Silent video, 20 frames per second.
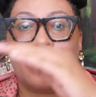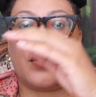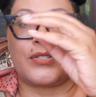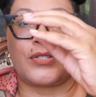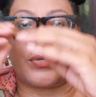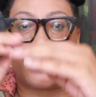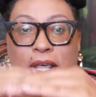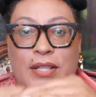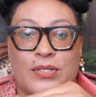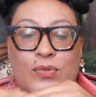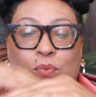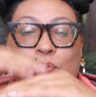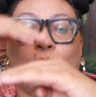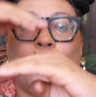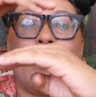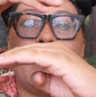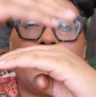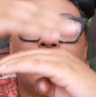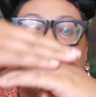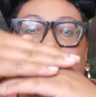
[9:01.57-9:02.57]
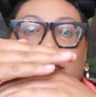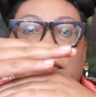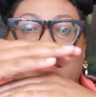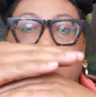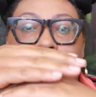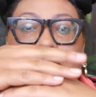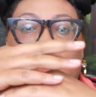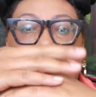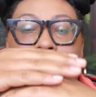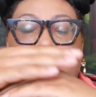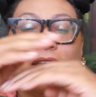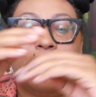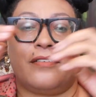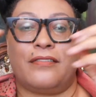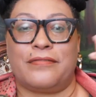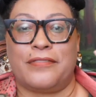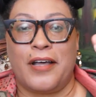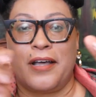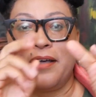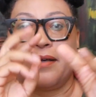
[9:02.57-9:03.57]
So that's one level
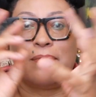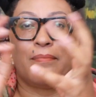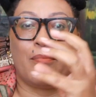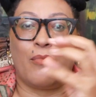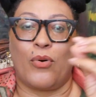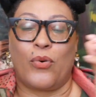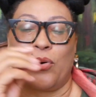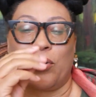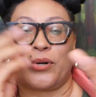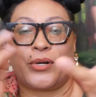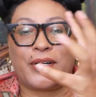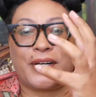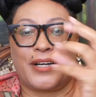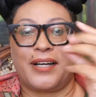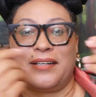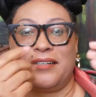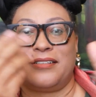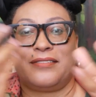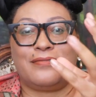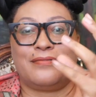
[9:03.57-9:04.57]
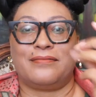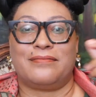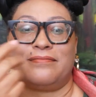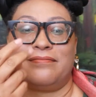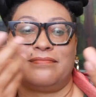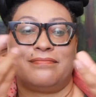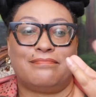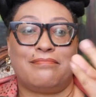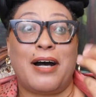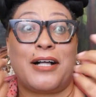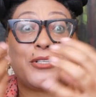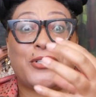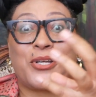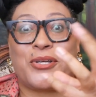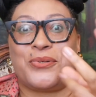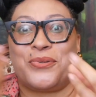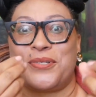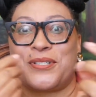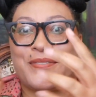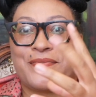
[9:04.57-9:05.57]
of more
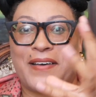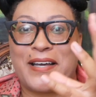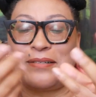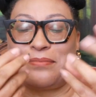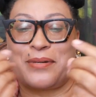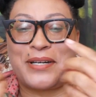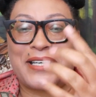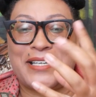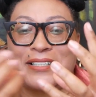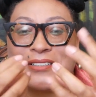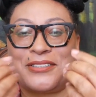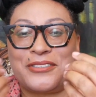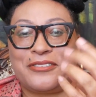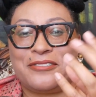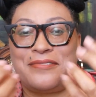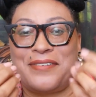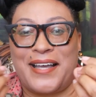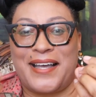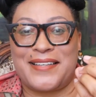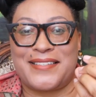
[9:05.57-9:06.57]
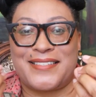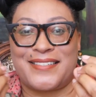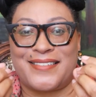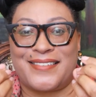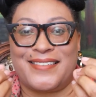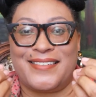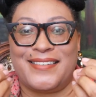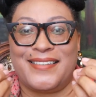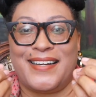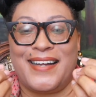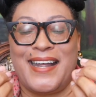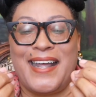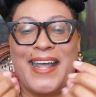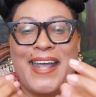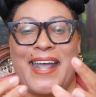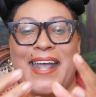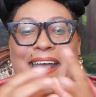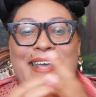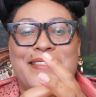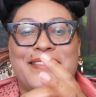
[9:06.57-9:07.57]
molecules vibrating a little faster.
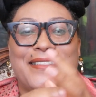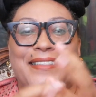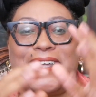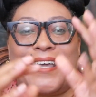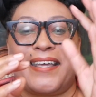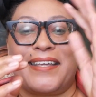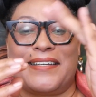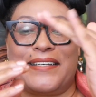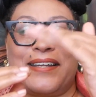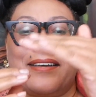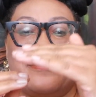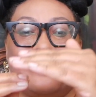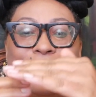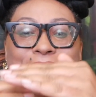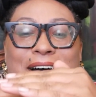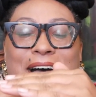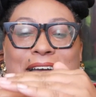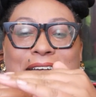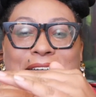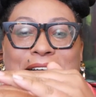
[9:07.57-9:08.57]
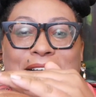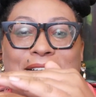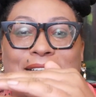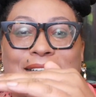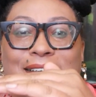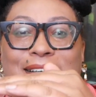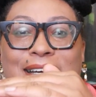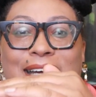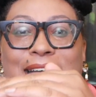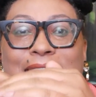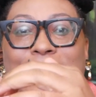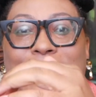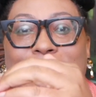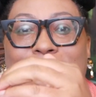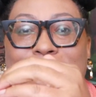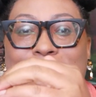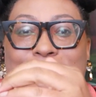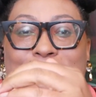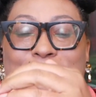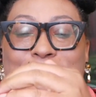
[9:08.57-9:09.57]
And then fire
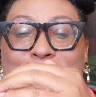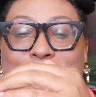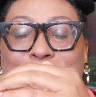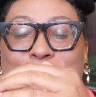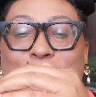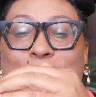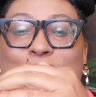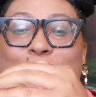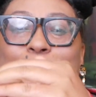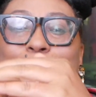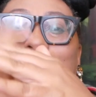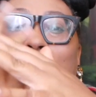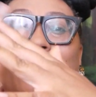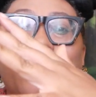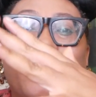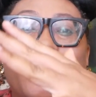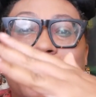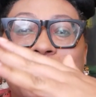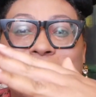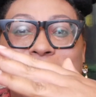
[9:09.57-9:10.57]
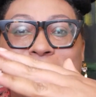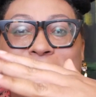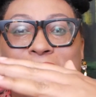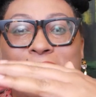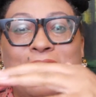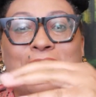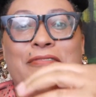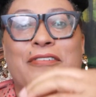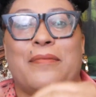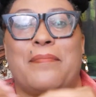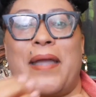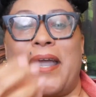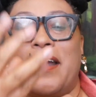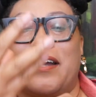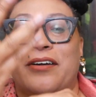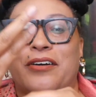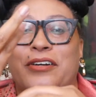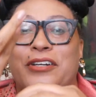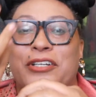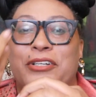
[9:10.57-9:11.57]
is sparked from
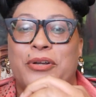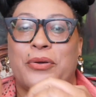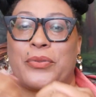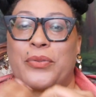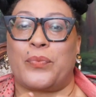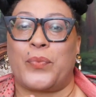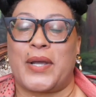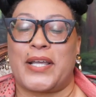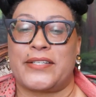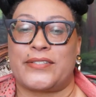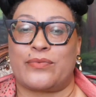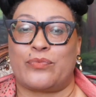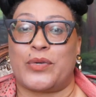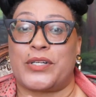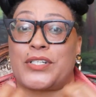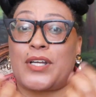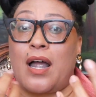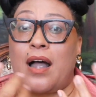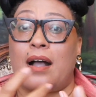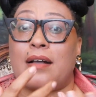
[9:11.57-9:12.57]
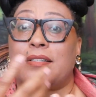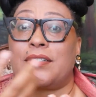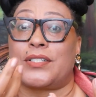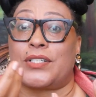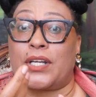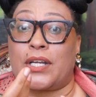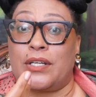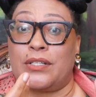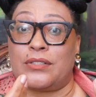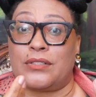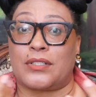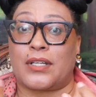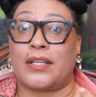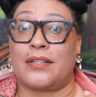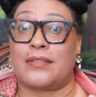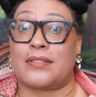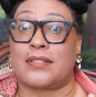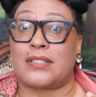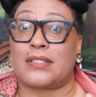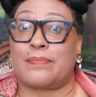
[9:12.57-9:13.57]
air, you know, the ways in which oxygen
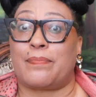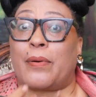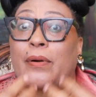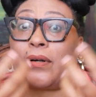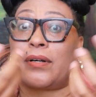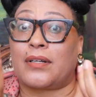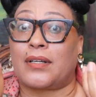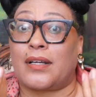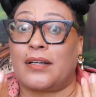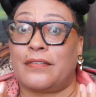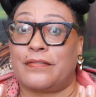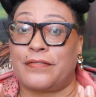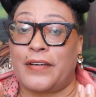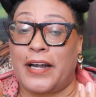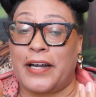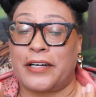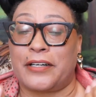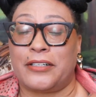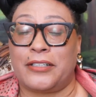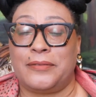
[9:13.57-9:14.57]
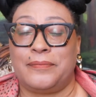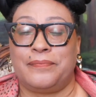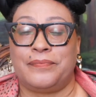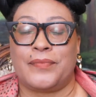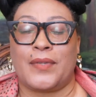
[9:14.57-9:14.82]
can spark a fire.